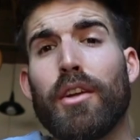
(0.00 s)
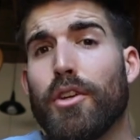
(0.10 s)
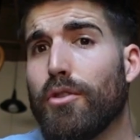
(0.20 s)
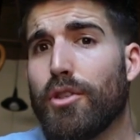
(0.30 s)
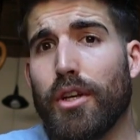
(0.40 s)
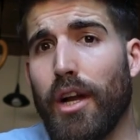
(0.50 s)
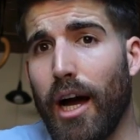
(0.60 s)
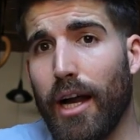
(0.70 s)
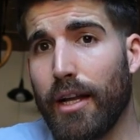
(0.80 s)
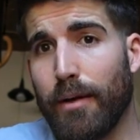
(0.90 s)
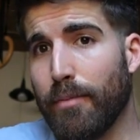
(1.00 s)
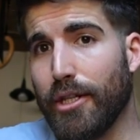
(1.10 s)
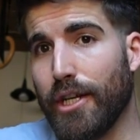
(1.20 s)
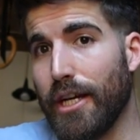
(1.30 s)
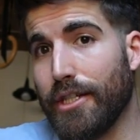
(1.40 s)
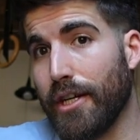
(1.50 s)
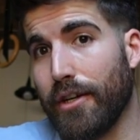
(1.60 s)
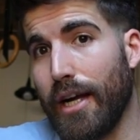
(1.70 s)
you should not be changing your